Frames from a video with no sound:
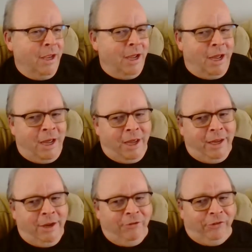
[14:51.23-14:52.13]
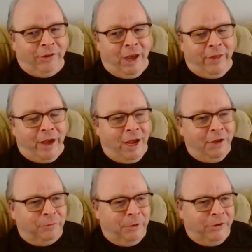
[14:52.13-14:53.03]
He just got out of the
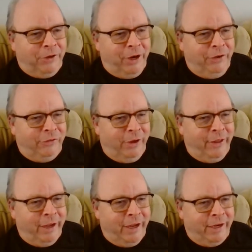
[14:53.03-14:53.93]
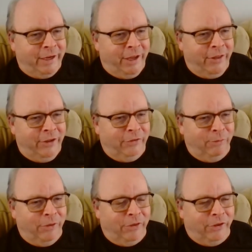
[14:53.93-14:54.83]
hospital today, so I think I can tell this
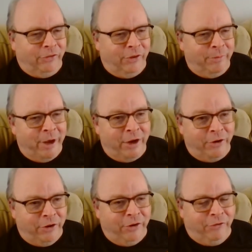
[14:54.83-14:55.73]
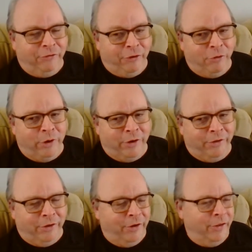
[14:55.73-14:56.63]
with a semi joke
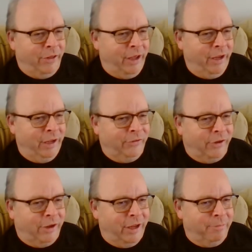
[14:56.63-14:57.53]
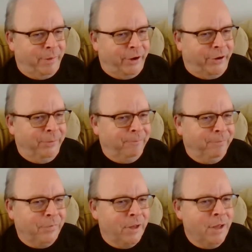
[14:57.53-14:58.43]
and thing. He's getting better.
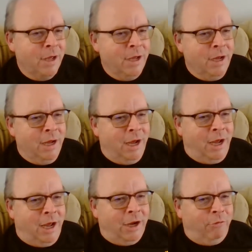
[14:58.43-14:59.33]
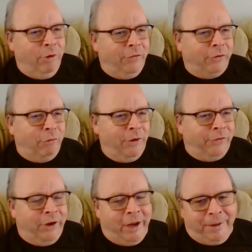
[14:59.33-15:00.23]
Chris
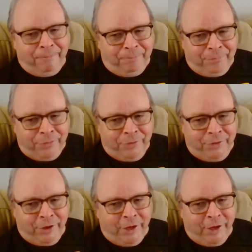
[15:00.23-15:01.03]
Christie. the